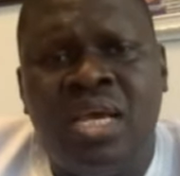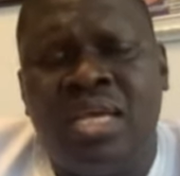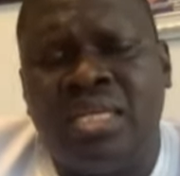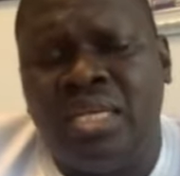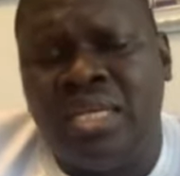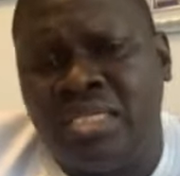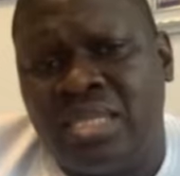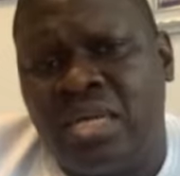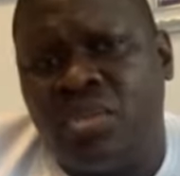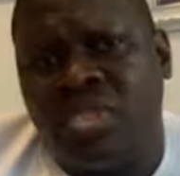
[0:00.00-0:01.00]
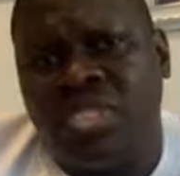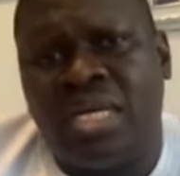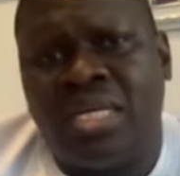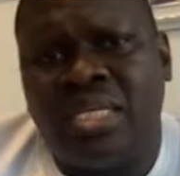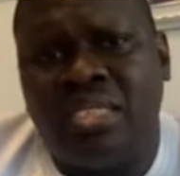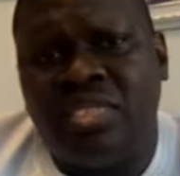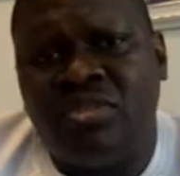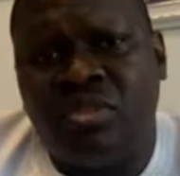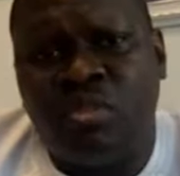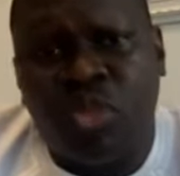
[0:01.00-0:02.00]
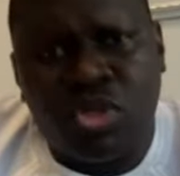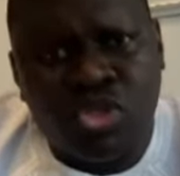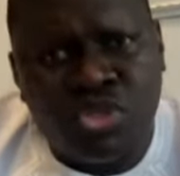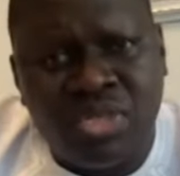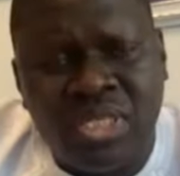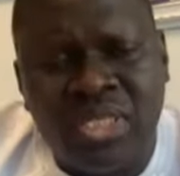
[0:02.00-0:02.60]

and then later we started giving bursary.